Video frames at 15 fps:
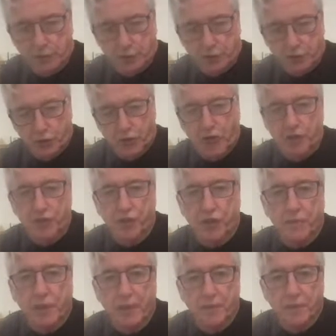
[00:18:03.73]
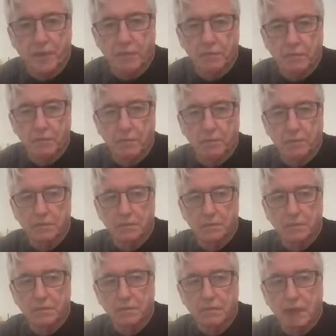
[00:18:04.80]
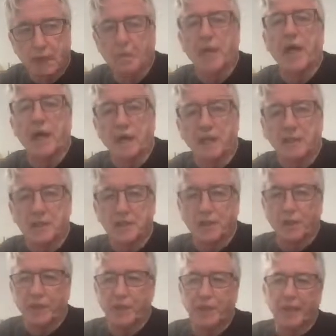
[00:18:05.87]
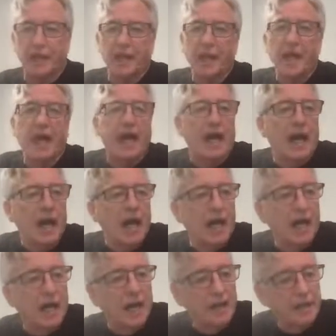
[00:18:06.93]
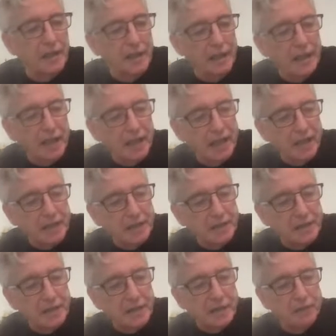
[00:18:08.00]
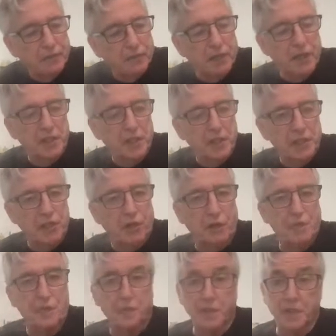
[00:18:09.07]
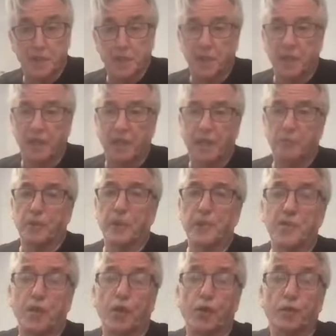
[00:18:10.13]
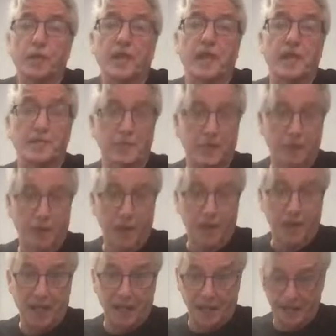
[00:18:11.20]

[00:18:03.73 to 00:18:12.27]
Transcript: took a trip up the Highlands one day, and one of the stops was a place called Inverary,